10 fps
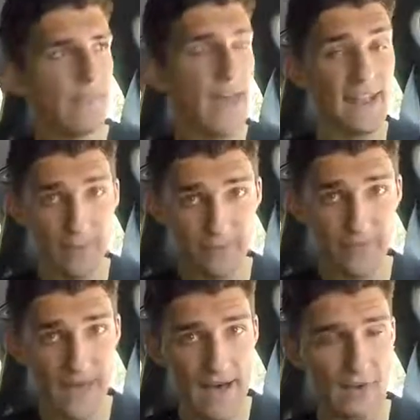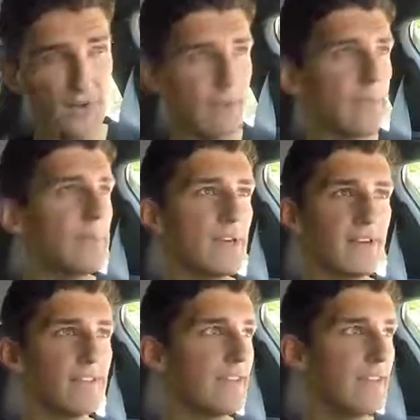That helps with the algorithm
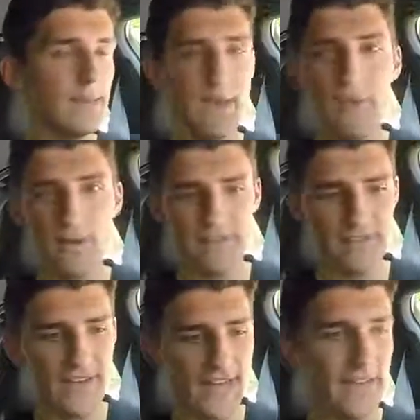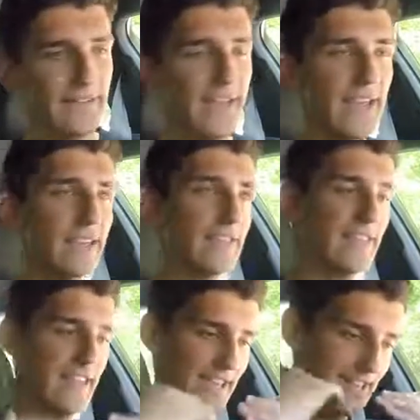because eBay, once again, they
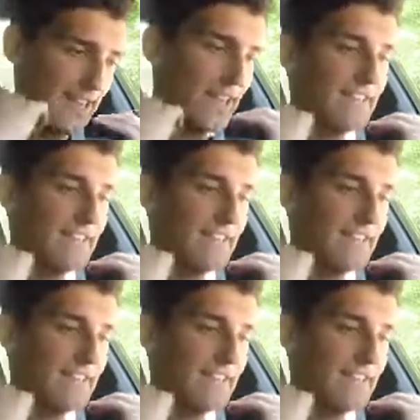can